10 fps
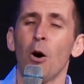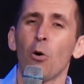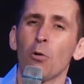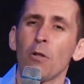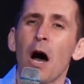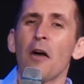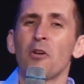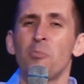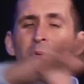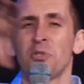All
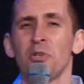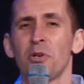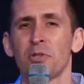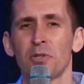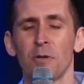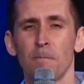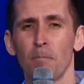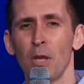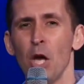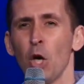other prisoners
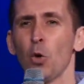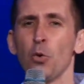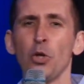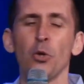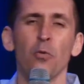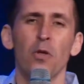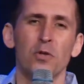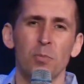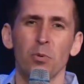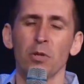who knew
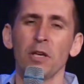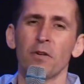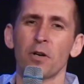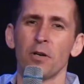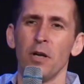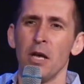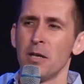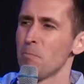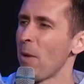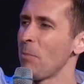this believer,
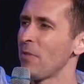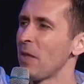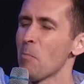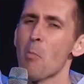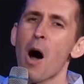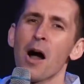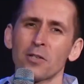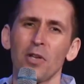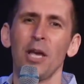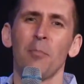maybe they
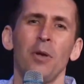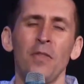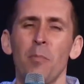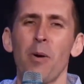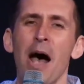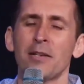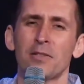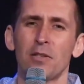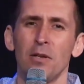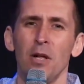mocked him in the
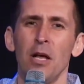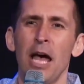past,